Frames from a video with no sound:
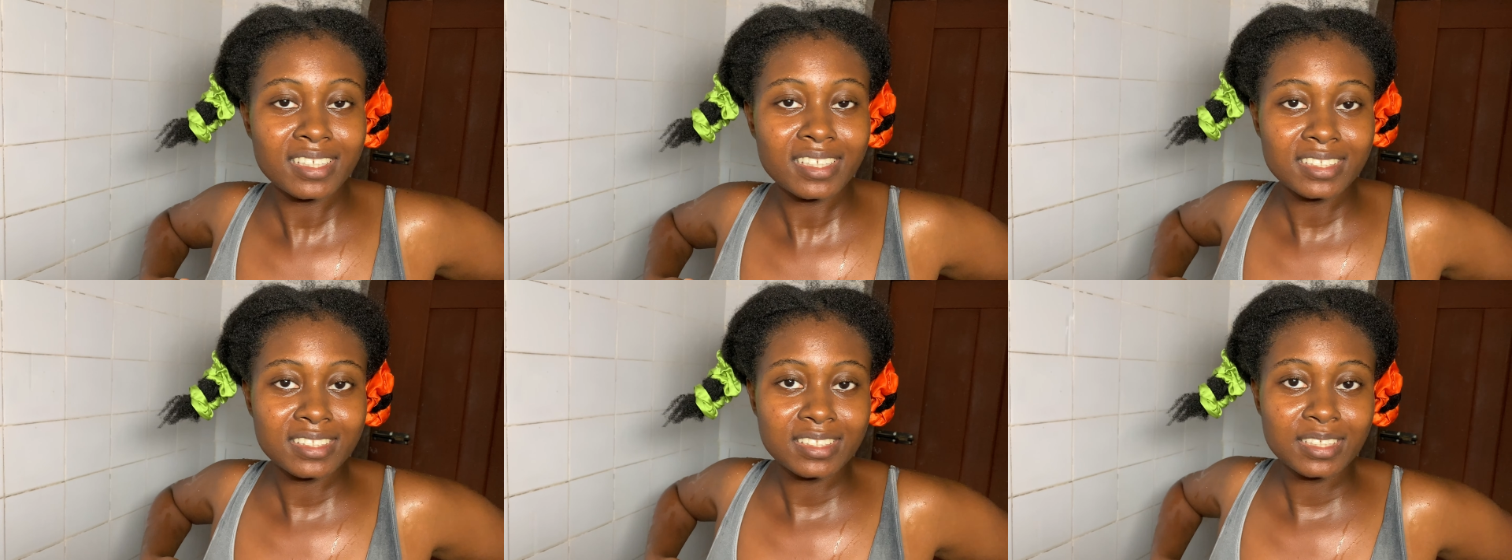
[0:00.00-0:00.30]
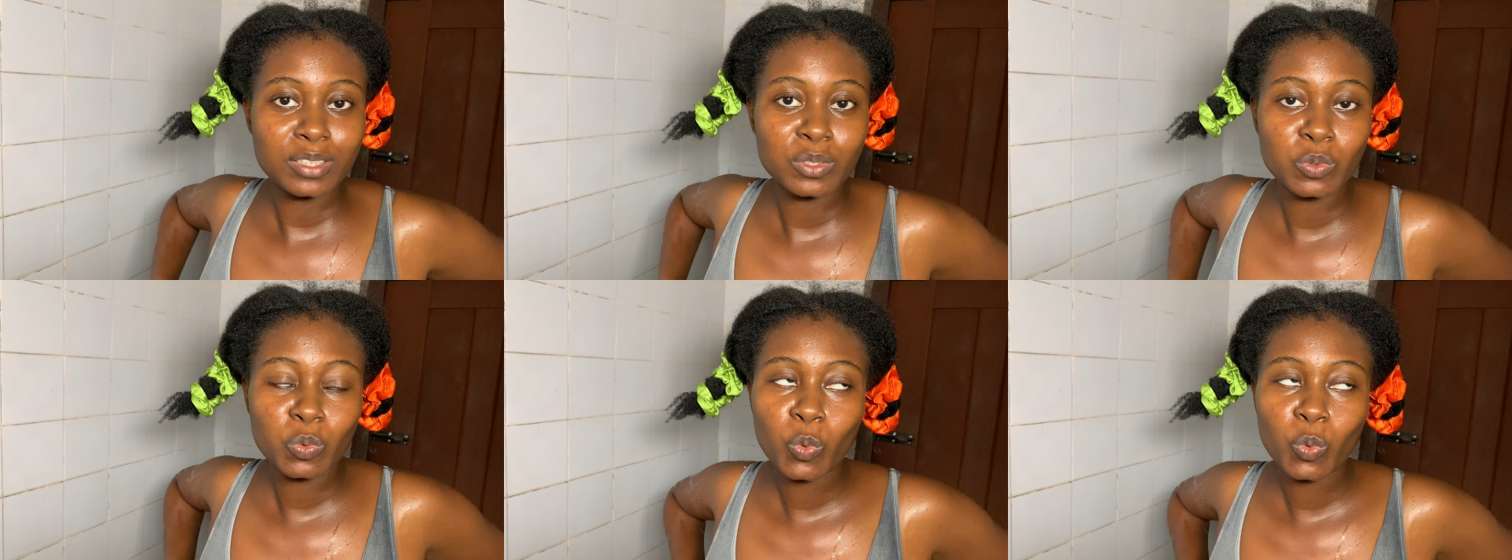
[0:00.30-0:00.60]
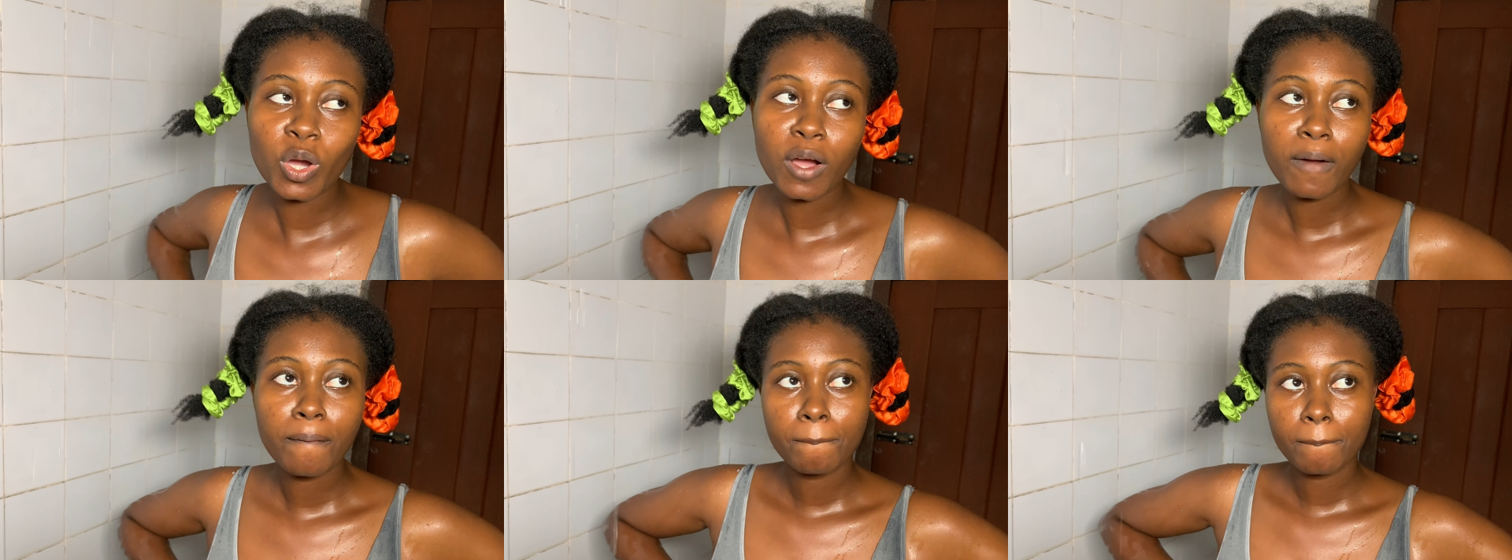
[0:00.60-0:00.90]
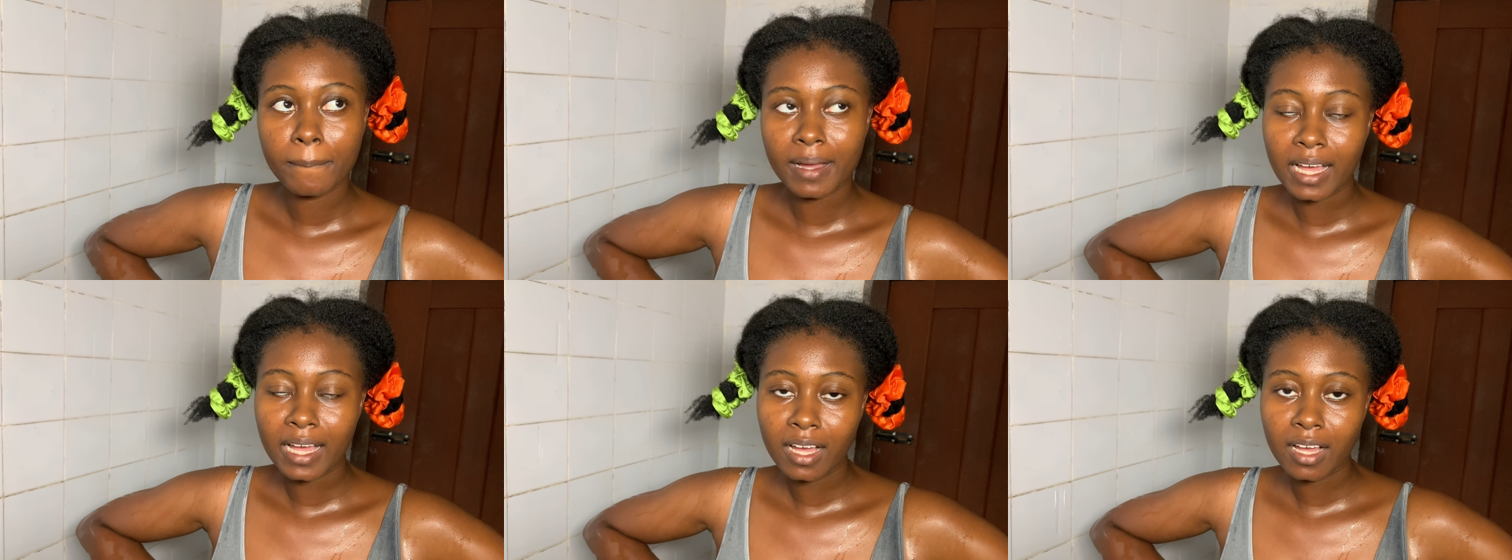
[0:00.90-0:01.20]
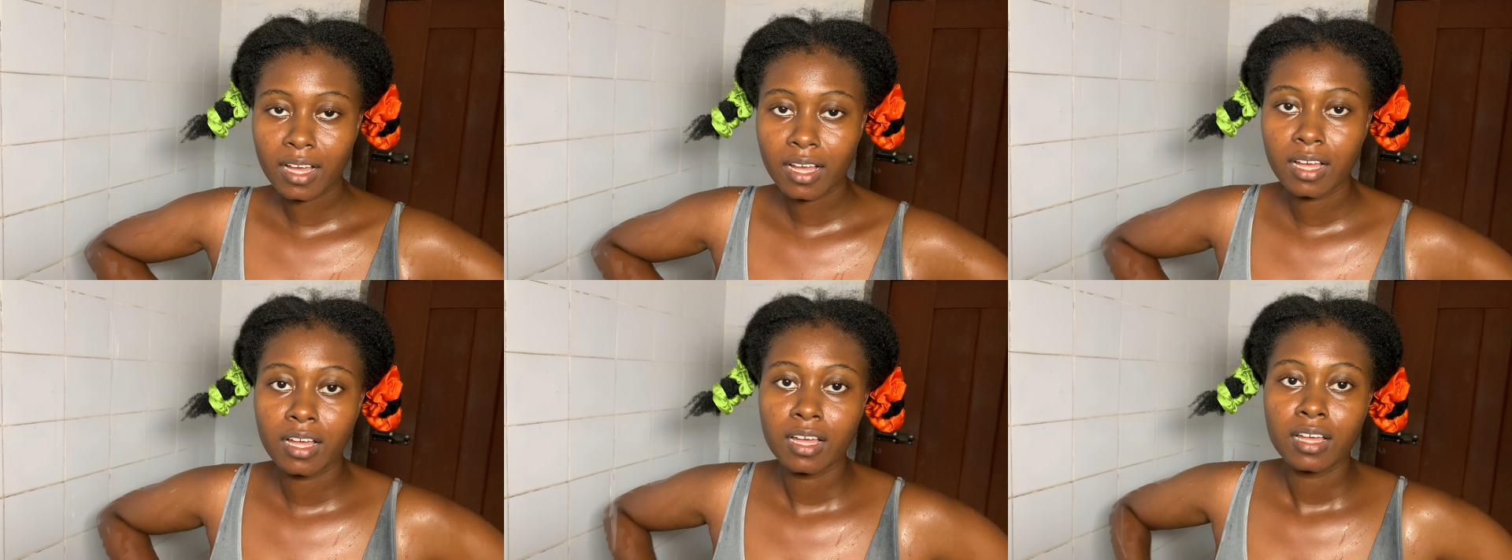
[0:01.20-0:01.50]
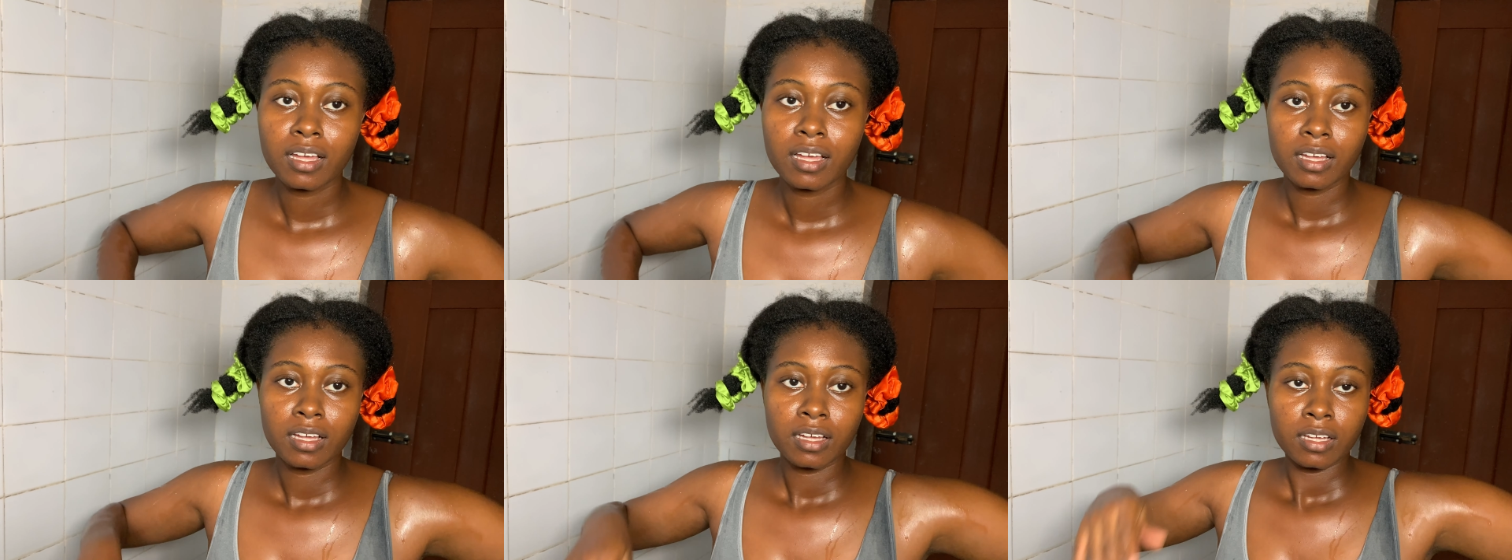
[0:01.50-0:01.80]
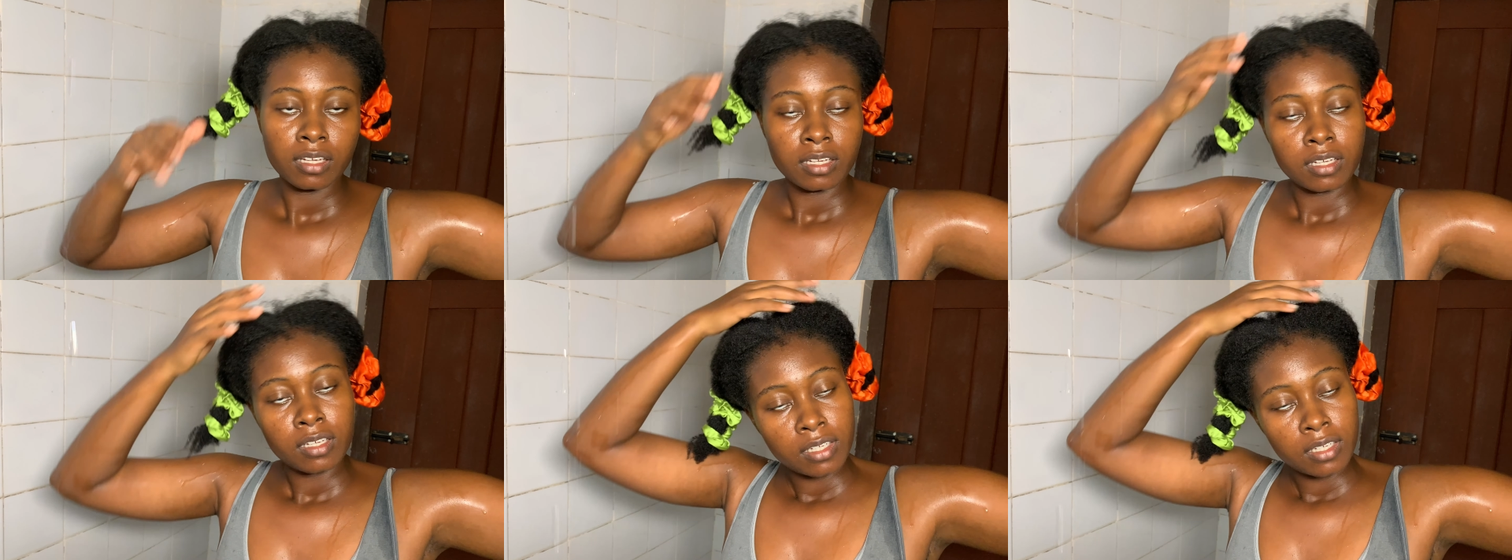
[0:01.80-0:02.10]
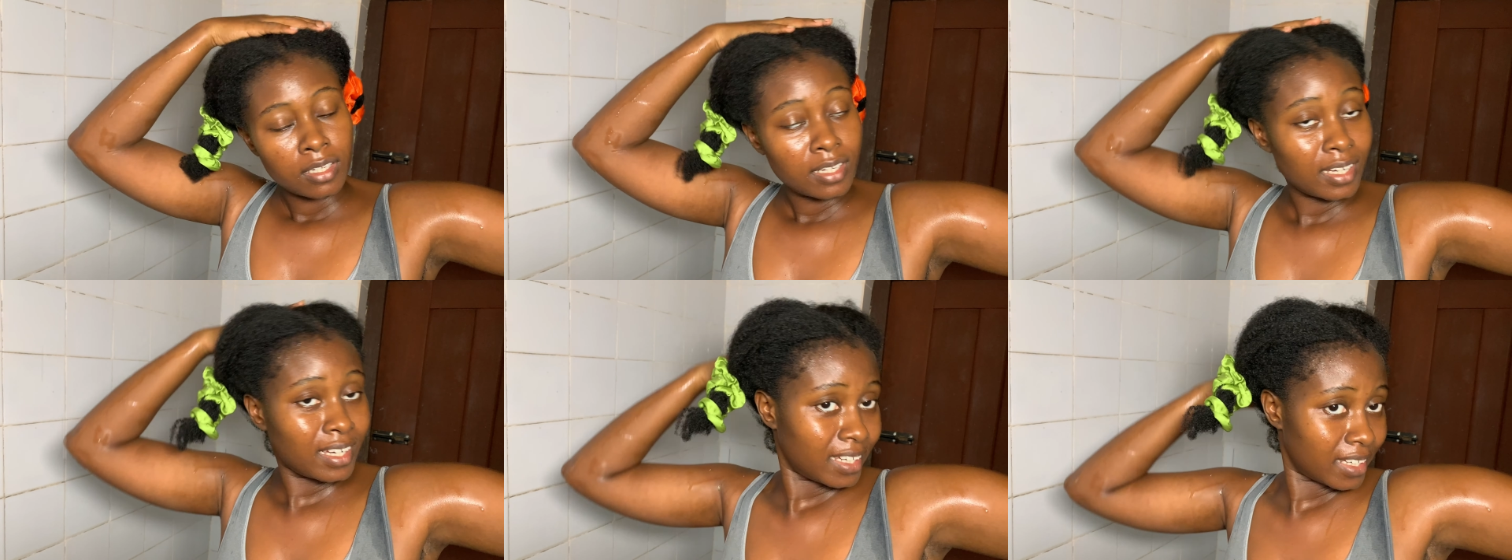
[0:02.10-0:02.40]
guys, and welcome back. Hi